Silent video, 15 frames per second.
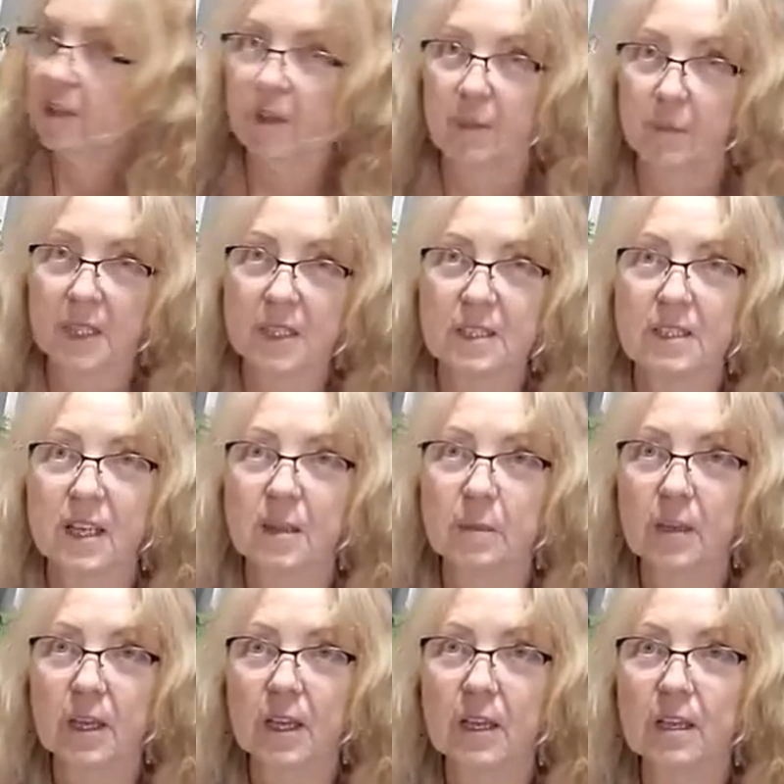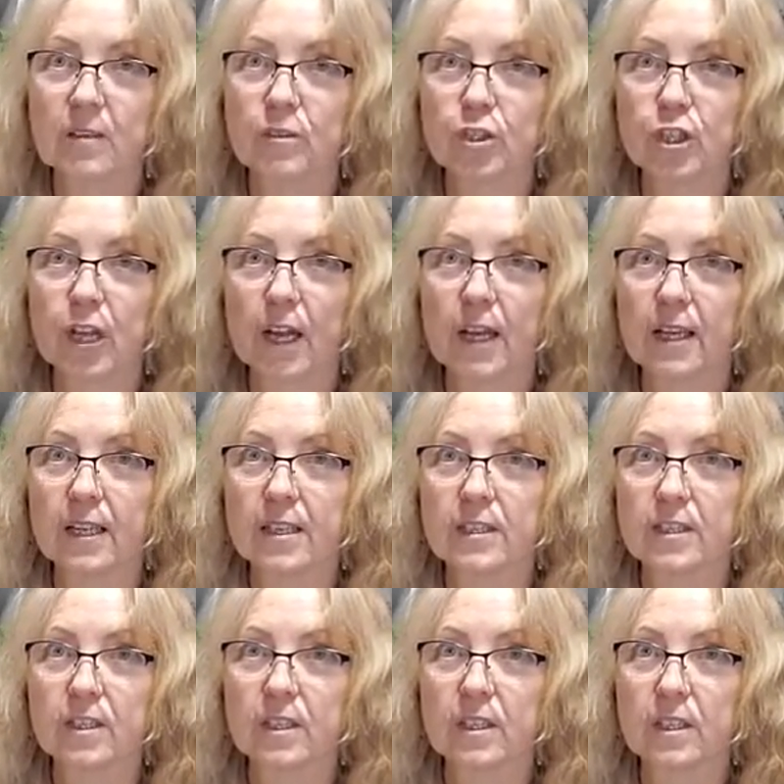comments come, they kind of shine
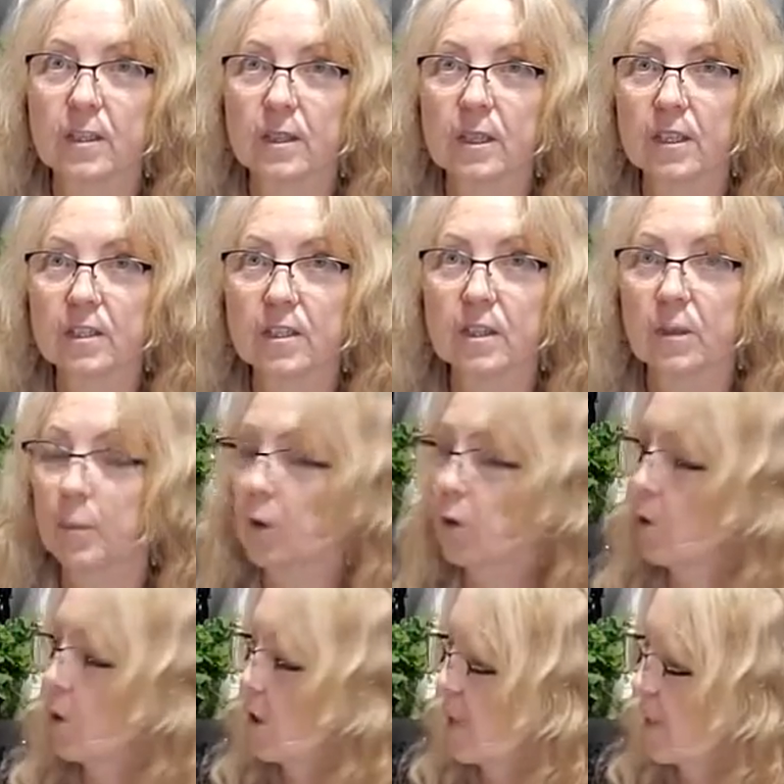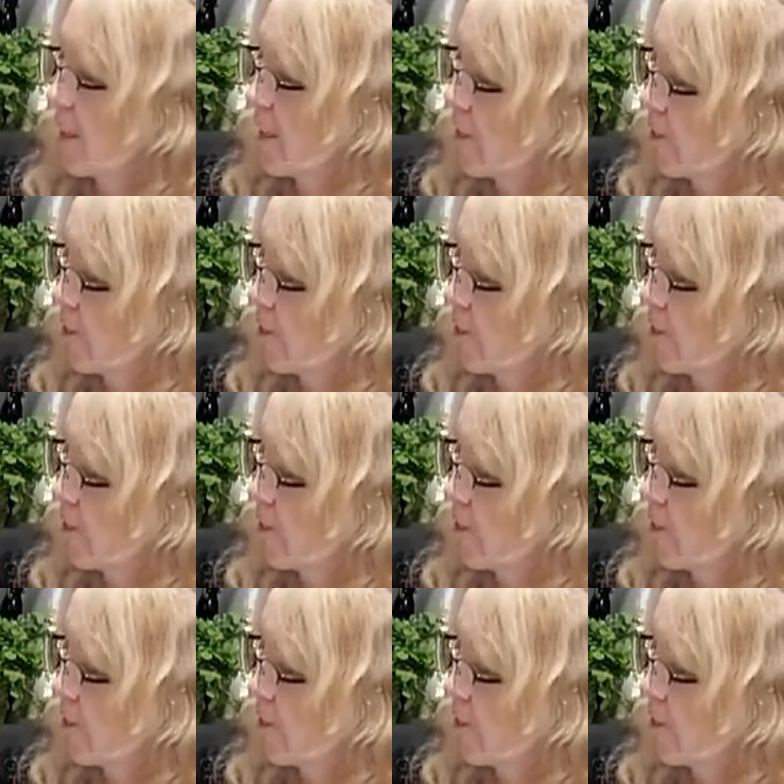into the bowl, and I